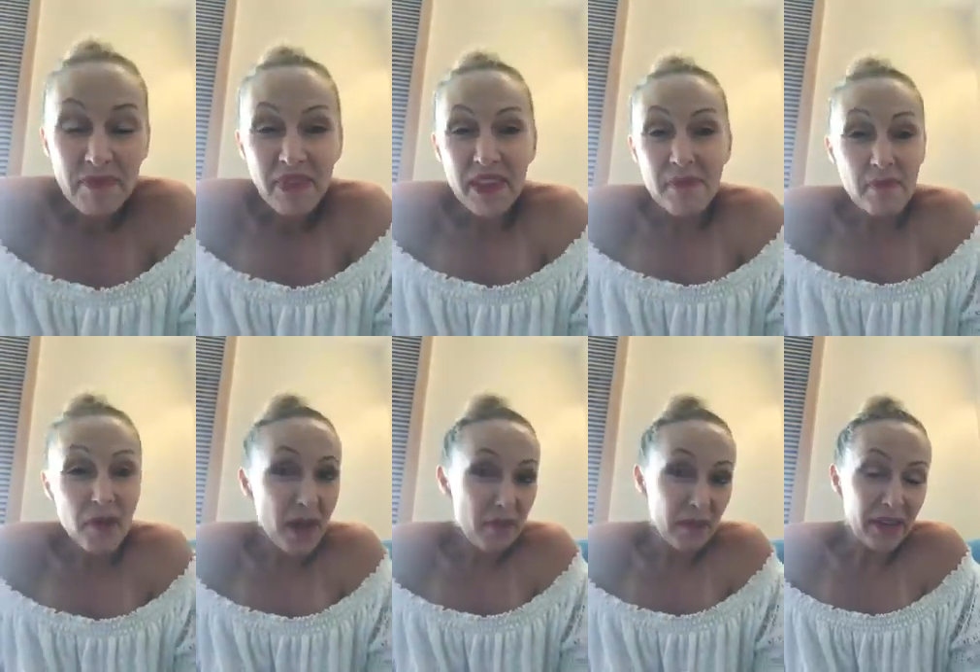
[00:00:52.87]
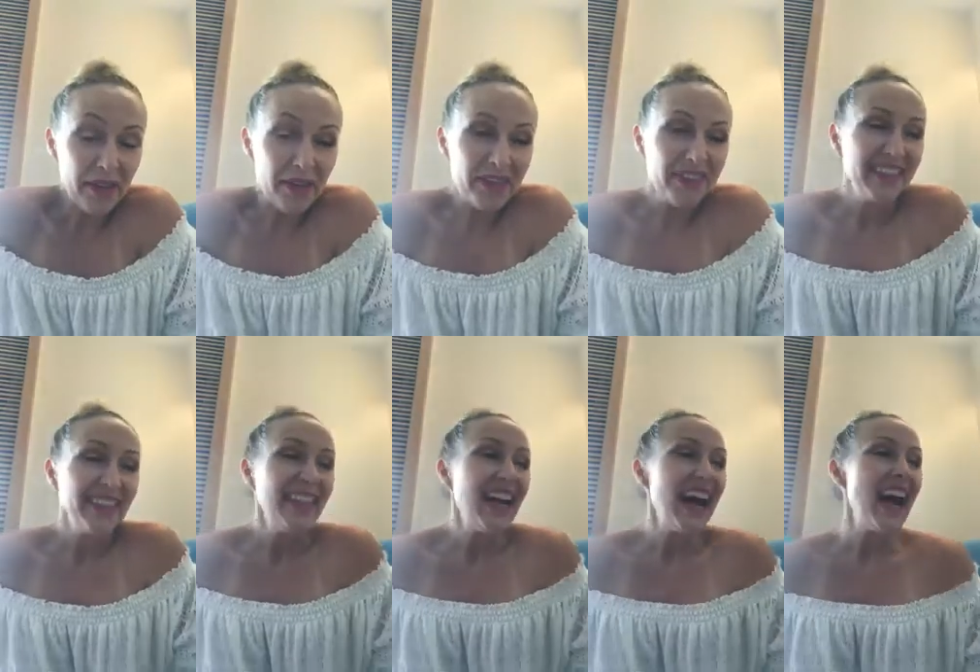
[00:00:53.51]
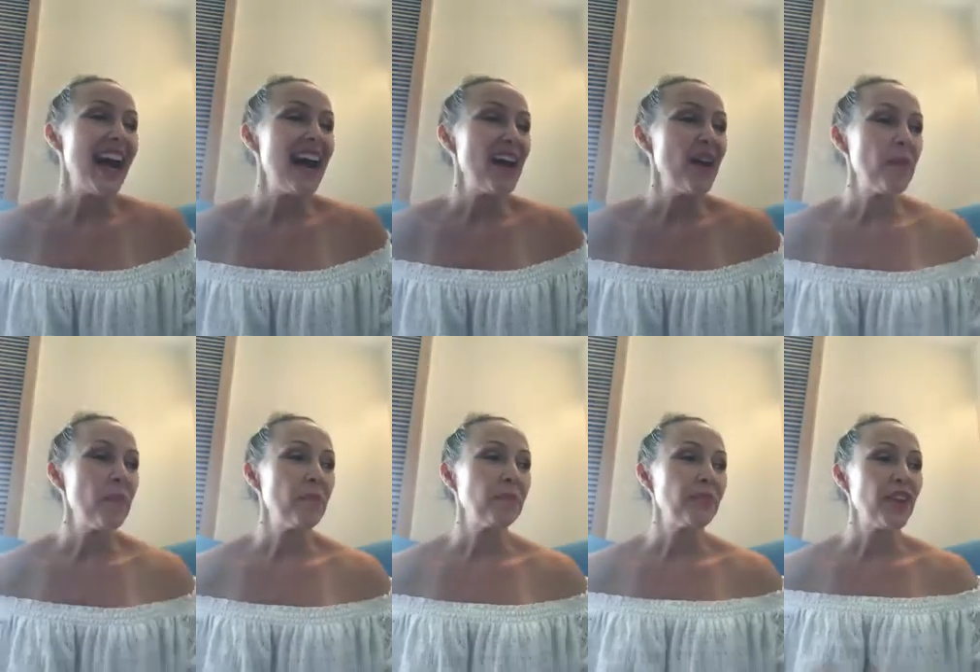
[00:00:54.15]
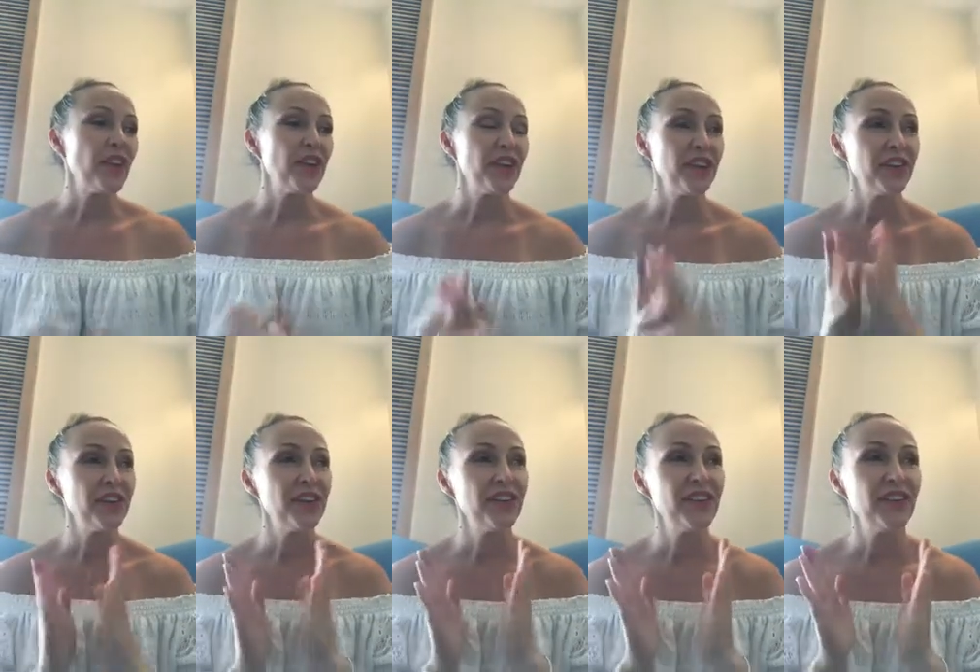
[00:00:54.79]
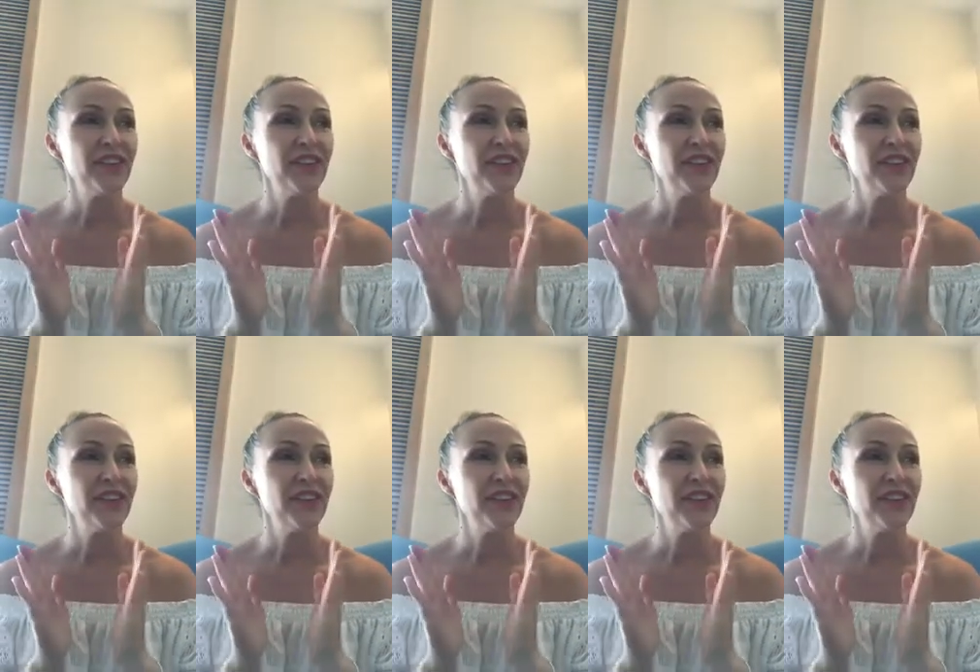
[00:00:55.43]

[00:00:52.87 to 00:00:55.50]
It might be you, who